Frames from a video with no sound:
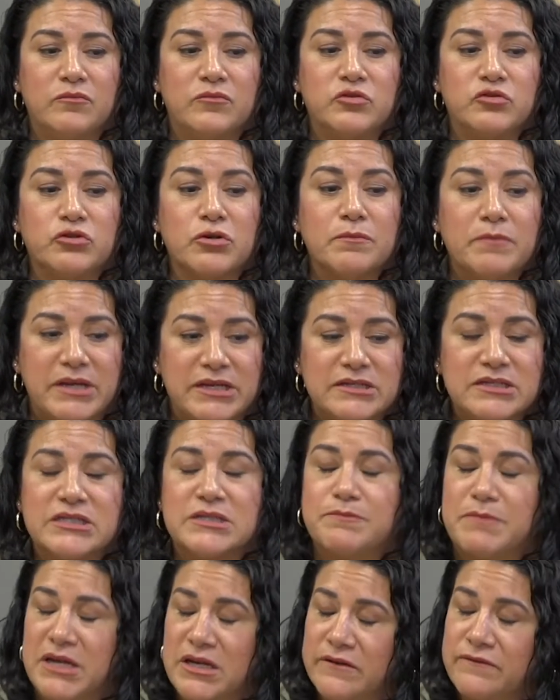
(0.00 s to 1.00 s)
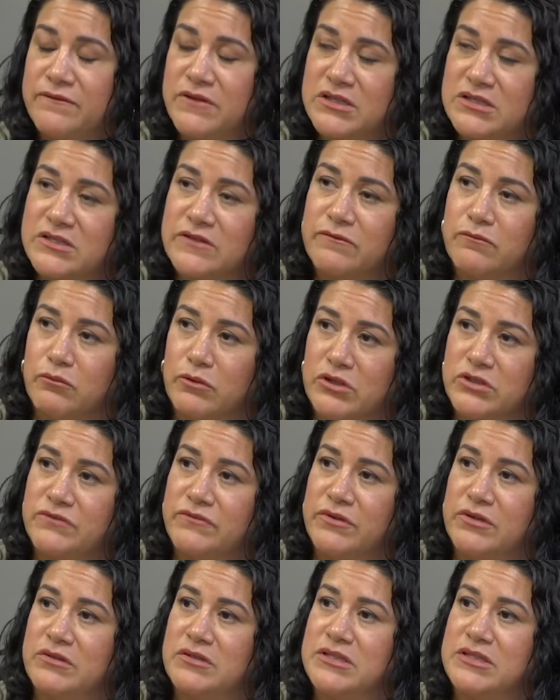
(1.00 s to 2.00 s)
tremendous benefits of
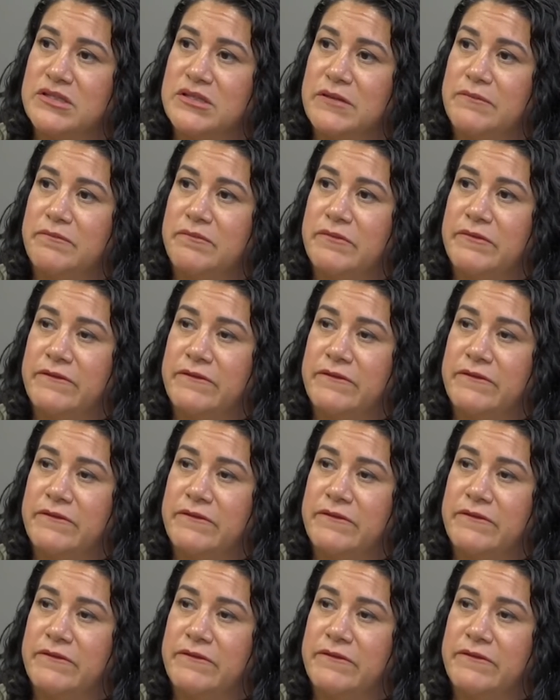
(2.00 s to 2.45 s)
Roseville is the,